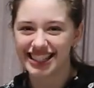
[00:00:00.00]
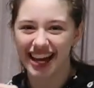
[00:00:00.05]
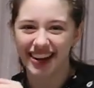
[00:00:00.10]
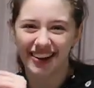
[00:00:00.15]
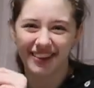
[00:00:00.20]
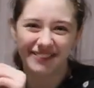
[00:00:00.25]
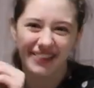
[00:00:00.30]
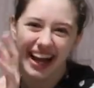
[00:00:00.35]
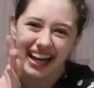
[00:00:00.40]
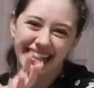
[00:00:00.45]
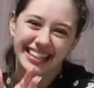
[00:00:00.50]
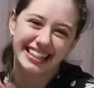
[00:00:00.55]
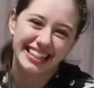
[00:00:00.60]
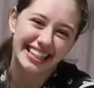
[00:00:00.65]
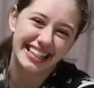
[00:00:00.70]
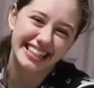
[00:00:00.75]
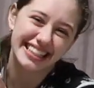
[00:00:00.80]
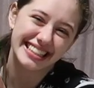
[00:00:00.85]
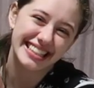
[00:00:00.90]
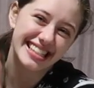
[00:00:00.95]
Sour Patch
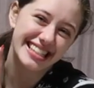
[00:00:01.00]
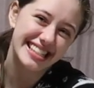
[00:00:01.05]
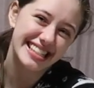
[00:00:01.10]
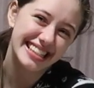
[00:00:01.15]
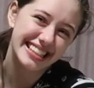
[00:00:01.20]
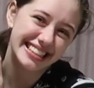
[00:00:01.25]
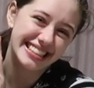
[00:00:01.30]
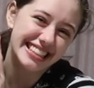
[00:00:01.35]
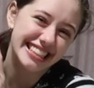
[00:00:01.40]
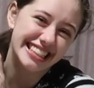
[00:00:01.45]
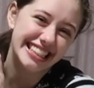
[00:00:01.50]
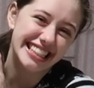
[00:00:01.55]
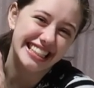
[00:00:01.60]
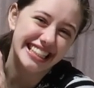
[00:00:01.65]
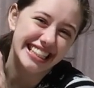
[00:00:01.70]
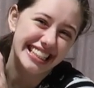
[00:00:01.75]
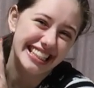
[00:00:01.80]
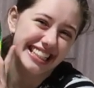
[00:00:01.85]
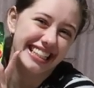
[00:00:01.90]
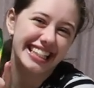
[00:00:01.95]
Kids.
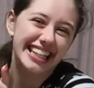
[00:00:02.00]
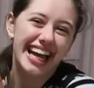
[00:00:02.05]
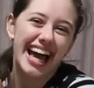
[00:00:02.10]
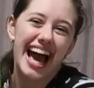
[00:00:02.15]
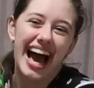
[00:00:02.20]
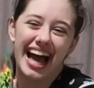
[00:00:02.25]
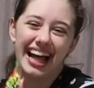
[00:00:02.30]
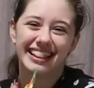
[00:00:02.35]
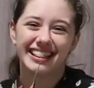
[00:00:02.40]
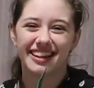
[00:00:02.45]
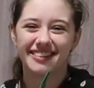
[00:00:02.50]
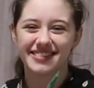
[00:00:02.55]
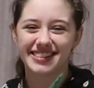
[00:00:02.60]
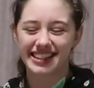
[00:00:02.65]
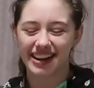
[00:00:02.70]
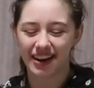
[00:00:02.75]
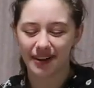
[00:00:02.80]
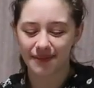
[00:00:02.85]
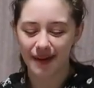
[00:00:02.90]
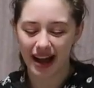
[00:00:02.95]
I love
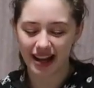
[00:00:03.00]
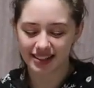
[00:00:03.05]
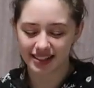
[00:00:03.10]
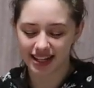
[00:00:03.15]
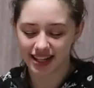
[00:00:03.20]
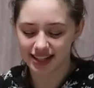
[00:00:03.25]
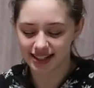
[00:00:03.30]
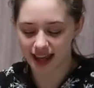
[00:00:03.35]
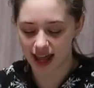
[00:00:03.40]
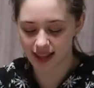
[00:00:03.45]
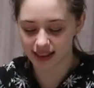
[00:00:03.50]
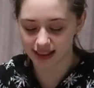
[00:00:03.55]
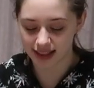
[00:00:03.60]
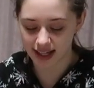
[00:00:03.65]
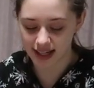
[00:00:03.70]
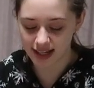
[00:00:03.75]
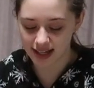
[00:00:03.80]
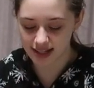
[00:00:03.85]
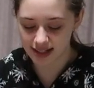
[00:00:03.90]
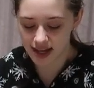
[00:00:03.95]
Sour Patch Kids. And
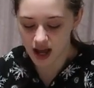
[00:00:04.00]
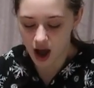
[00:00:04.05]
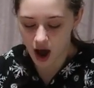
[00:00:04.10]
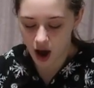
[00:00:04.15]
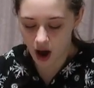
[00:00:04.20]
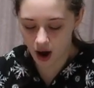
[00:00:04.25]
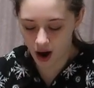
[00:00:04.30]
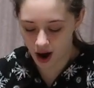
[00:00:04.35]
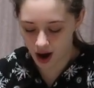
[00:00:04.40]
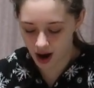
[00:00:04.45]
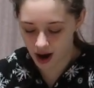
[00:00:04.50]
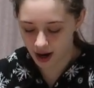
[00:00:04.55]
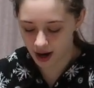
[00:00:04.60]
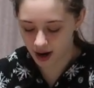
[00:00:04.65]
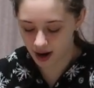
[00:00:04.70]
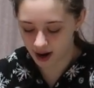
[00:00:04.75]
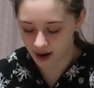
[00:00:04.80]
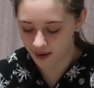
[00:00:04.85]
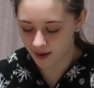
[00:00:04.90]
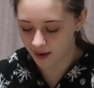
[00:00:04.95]
these
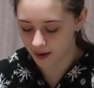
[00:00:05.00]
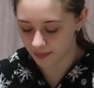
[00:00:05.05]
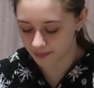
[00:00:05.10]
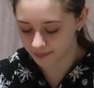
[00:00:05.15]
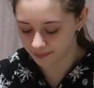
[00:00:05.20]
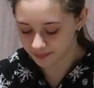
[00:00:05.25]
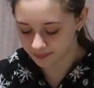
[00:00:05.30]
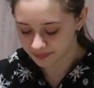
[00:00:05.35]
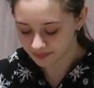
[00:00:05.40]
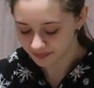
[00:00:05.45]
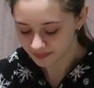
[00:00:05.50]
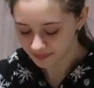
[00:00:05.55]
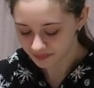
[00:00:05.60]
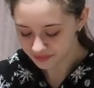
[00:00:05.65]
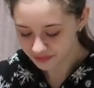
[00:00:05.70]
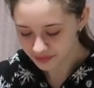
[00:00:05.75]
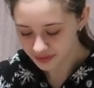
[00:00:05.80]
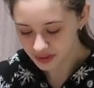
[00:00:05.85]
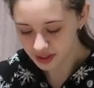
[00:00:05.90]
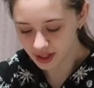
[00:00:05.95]
are
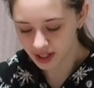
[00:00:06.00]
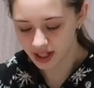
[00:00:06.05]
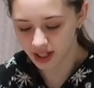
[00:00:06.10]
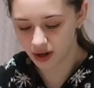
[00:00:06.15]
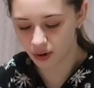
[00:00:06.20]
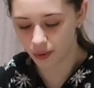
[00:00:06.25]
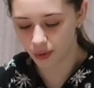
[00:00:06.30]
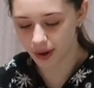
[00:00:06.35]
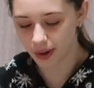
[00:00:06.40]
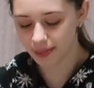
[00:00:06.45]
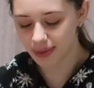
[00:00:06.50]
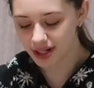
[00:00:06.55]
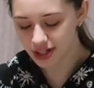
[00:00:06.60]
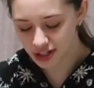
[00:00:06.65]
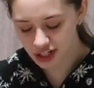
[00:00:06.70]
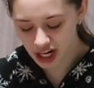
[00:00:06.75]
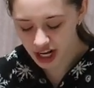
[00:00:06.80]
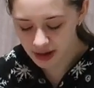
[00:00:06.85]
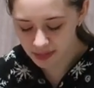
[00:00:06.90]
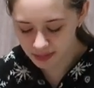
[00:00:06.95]
ornament
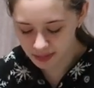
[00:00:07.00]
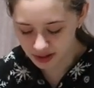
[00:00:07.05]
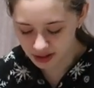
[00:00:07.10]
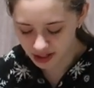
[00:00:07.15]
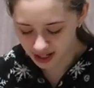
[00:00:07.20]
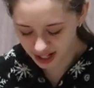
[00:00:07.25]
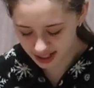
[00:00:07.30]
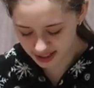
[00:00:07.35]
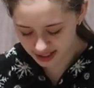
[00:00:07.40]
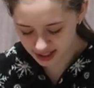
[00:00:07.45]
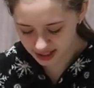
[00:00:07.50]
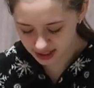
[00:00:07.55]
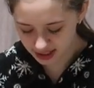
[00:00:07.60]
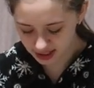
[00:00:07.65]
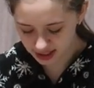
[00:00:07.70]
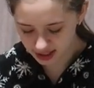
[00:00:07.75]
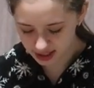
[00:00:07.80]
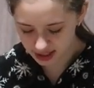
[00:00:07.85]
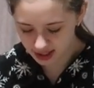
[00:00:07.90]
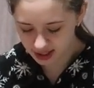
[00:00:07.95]
shaped, I
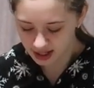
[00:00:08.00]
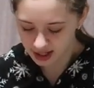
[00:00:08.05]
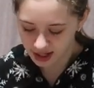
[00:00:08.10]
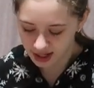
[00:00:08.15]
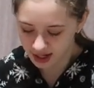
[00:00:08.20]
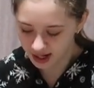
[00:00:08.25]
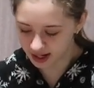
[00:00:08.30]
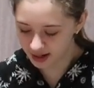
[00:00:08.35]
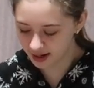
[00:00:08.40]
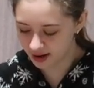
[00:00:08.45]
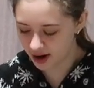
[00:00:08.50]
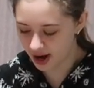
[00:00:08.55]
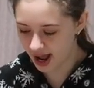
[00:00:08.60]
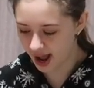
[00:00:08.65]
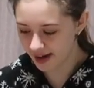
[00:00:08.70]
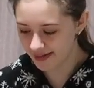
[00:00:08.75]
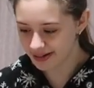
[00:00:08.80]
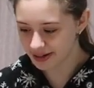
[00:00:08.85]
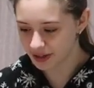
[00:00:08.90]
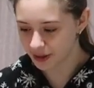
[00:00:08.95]
think. I don't know, I
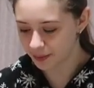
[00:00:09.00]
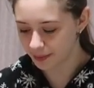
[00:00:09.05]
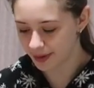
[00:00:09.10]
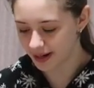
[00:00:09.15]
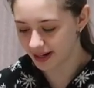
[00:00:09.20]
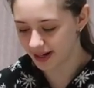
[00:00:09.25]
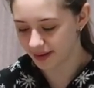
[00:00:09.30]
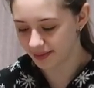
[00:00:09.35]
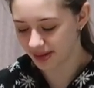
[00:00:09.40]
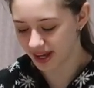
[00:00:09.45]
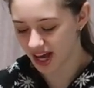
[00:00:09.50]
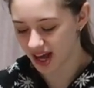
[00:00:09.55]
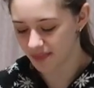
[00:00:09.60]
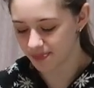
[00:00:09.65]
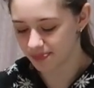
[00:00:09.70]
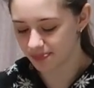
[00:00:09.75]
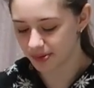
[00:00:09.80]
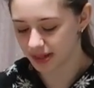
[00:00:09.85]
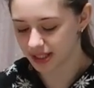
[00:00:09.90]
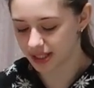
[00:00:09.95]
haven't opened them yet,
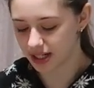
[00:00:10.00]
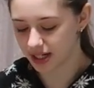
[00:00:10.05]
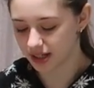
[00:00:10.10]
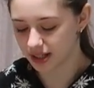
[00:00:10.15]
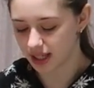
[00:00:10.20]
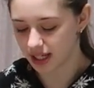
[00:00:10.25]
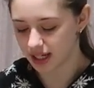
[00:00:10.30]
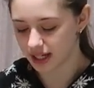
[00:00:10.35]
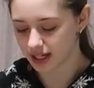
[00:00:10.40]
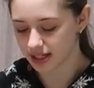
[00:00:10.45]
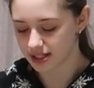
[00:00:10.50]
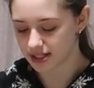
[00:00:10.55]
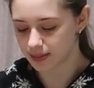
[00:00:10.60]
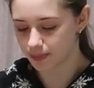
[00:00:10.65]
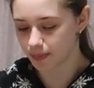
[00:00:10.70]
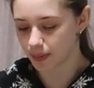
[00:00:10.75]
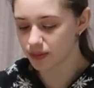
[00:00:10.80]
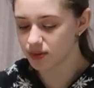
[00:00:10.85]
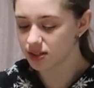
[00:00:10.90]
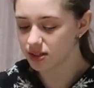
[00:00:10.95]
but they're like
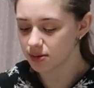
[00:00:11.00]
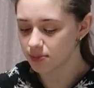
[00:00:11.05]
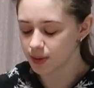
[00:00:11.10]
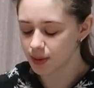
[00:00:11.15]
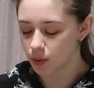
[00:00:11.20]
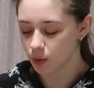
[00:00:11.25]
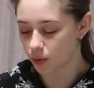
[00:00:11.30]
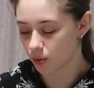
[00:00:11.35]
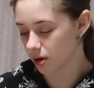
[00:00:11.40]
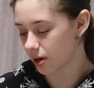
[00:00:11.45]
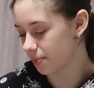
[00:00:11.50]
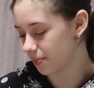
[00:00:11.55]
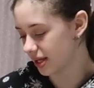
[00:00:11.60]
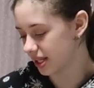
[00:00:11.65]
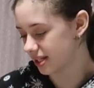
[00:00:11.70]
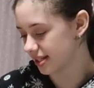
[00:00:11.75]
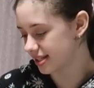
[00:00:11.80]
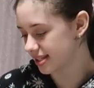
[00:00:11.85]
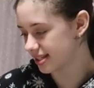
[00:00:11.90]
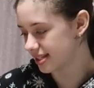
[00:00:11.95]
supposed to be
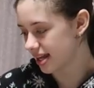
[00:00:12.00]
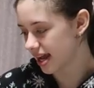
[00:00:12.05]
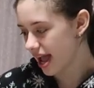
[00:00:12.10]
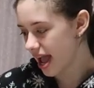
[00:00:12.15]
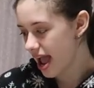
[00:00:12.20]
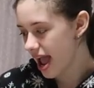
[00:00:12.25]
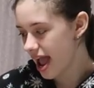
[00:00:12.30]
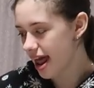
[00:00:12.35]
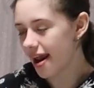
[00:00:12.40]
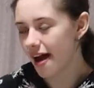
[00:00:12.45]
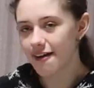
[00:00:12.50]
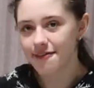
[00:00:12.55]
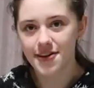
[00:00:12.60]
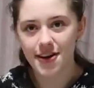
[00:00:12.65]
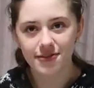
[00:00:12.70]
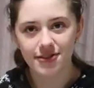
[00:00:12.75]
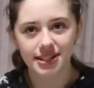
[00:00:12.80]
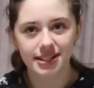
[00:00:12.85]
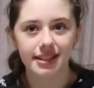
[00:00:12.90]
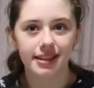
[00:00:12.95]
ornaments. And I've
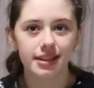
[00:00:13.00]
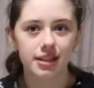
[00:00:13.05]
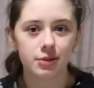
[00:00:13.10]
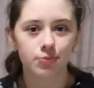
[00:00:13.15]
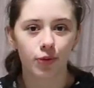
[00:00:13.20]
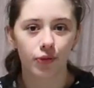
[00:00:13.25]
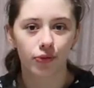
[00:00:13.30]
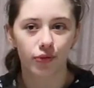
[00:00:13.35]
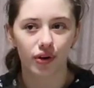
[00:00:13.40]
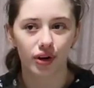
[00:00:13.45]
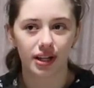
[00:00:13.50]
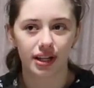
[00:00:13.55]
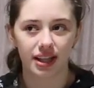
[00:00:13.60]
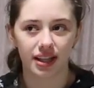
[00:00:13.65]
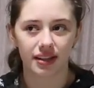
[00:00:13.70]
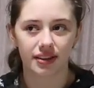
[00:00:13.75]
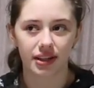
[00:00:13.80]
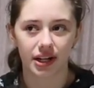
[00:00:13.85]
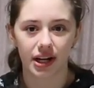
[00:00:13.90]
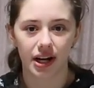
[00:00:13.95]
never seen these before
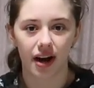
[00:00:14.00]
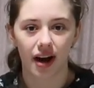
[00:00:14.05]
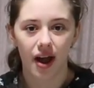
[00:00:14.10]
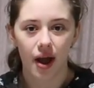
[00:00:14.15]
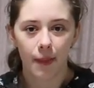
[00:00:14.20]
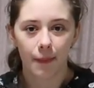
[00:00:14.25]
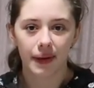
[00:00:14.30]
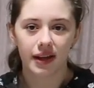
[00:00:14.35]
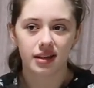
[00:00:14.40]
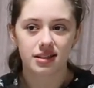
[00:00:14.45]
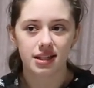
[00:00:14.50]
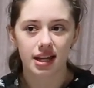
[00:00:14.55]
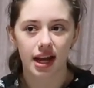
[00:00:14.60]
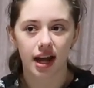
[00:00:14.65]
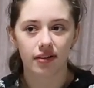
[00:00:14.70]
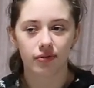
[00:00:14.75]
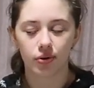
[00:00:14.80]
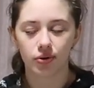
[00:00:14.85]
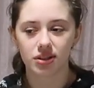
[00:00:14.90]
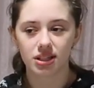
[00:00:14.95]
either, because like
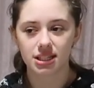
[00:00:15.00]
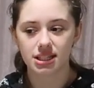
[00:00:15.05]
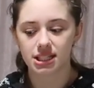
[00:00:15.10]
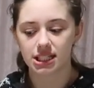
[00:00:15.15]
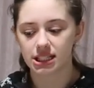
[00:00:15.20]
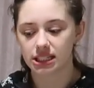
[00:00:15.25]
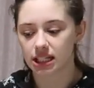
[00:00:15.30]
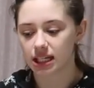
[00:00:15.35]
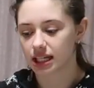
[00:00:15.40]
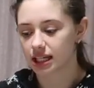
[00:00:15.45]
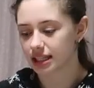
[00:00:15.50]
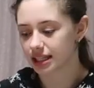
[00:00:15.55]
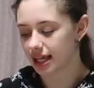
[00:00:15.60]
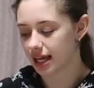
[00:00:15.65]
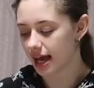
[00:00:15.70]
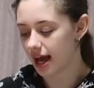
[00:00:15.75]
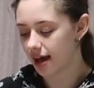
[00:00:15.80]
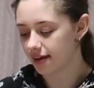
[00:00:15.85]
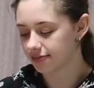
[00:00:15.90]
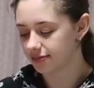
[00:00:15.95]
I've only seen like they
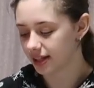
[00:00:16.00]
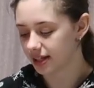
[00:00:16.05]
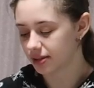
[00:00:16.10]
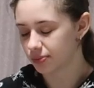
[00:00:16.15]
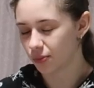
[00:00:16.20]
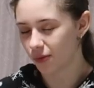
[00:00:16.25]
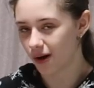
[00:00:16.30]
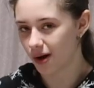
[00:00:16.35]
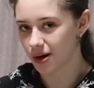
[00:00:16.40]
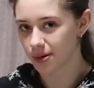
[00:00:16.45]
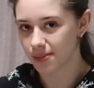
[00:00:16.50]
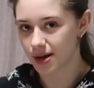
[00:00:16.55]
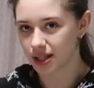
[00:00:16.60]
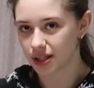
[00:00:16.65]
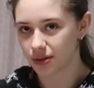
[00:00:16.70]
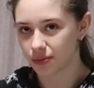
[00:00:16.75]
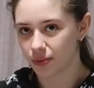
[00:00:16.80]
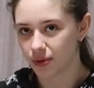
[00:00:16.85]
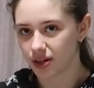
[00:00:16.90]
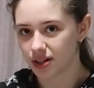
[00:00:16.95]
have like
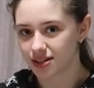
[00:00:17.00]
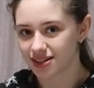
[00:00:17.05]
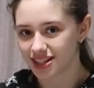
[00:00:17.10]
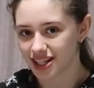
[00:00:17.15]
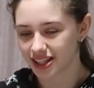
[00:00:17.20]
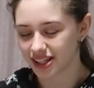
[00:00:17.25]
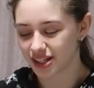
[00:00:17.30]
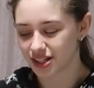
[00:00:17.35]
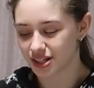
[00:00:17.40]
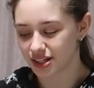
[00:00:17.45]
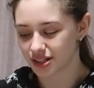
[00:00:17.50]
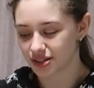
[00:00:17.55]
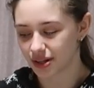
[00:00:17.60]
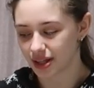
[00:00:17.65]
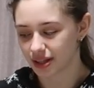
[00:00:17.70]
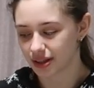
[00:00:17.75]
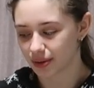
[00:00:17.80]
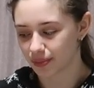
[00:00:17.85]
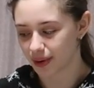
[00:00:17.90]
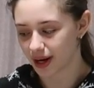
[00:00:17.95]
watermelon ones and like just
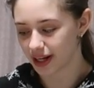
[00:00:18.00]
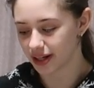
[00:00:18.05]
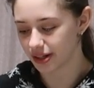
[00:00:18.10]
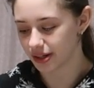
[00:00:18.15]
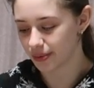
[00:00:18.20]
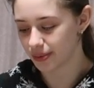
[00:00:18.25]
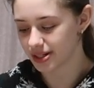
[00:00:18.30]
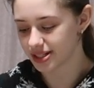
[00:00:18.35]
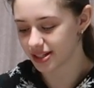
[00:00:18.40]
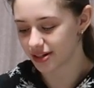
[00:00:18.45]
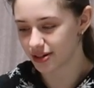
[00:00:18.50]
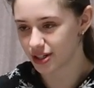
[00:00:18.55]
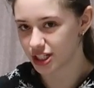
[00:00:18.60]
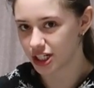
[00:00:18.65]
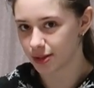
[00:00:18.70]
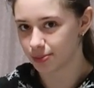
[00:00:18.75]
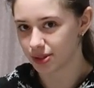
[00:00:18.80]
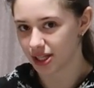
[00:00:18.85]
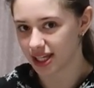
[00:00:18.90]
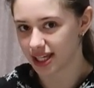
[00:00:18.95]
like the regular ones that are
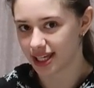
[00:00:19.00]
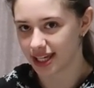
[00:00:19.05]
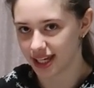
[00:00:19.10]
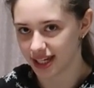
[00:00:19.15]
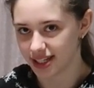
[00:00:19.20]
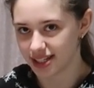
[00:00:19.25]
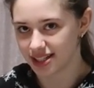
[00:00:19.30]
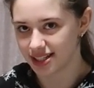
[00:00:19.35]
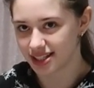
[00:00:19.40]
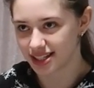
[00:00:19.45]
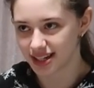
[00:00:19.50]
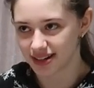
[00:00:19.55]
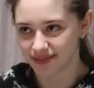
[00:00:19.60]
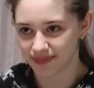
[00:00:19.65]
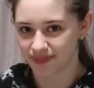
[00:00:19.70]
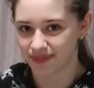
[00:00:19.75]
shaped like kids.